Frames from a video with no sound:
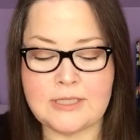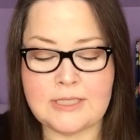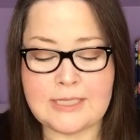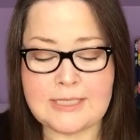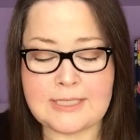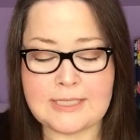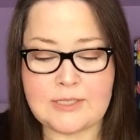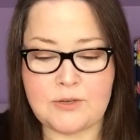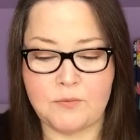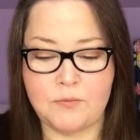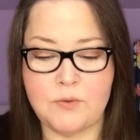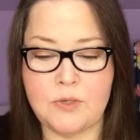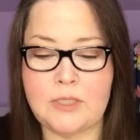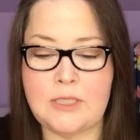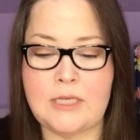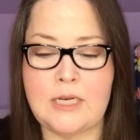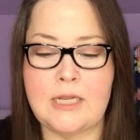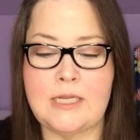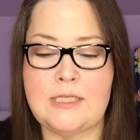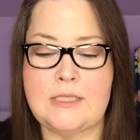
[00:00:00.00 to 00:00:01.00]
This is a
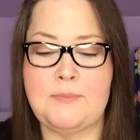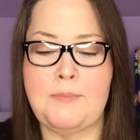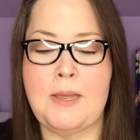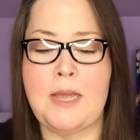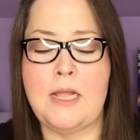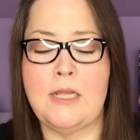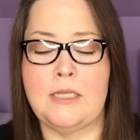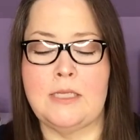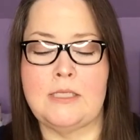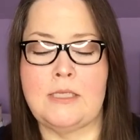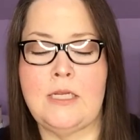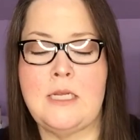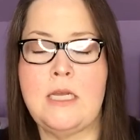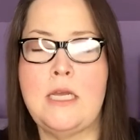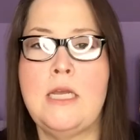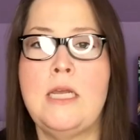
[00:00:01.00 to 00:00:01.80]
really nice palette.